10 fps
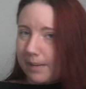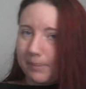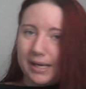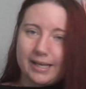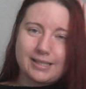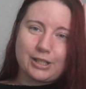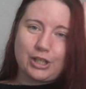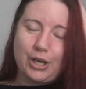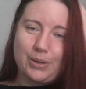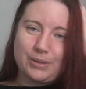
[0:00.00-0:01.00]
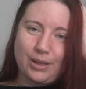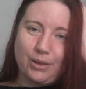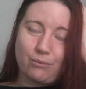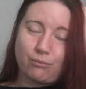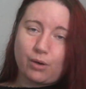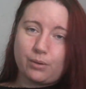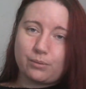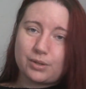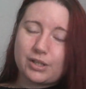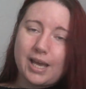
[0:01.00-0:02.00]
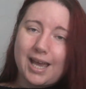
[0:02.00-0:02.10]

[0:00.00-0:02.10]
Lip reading: please excuse the roots.